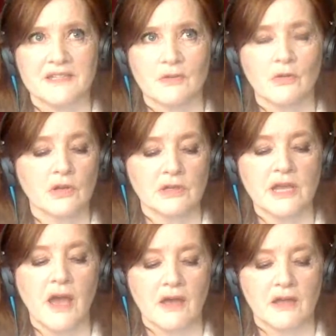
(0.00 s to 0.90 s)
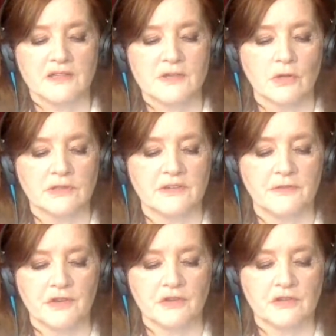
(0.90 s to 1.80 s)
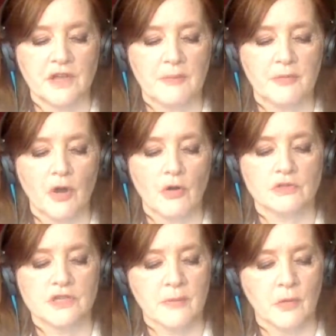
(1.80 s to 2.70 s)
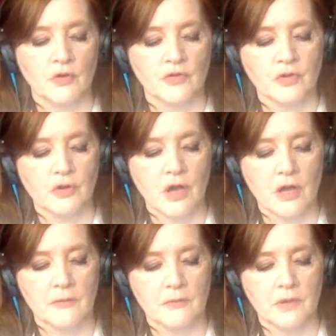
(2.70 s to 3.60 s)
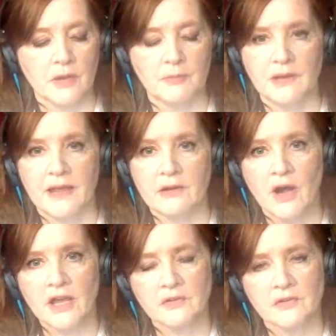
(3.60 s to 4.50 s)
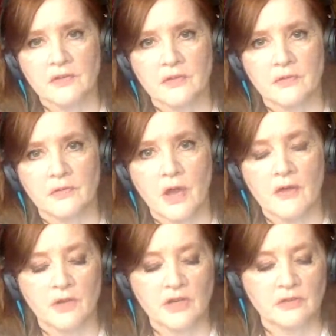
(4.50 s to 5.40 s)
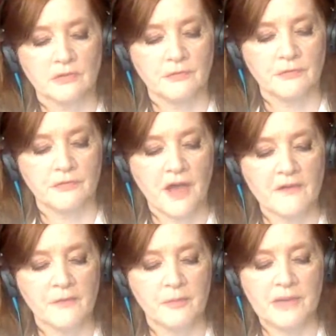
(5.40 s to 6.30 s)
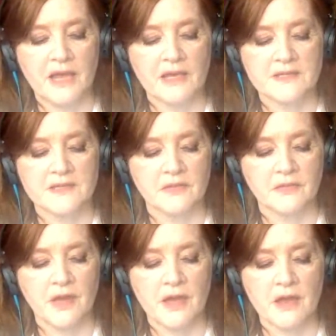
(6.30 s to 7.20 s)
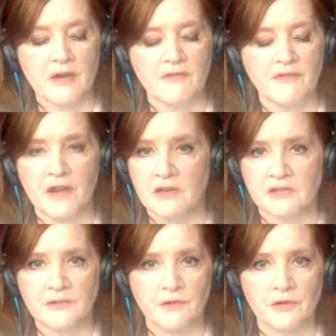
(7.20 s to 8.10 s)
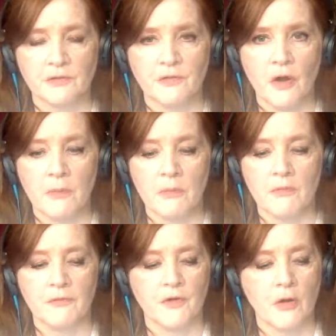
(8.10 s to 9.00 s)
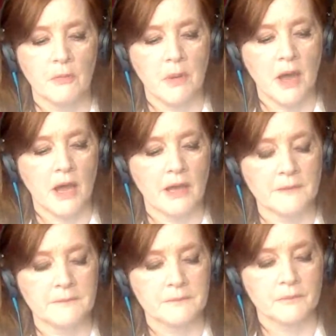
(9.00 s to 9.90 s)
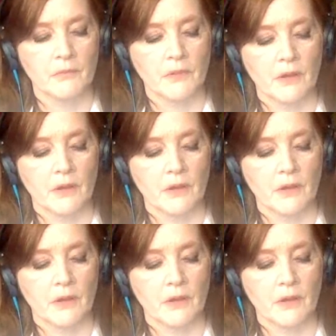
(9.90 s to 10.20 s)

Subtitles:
It's all different approach. I'm also a playwright. So I've written 5 plays, and they are very different from my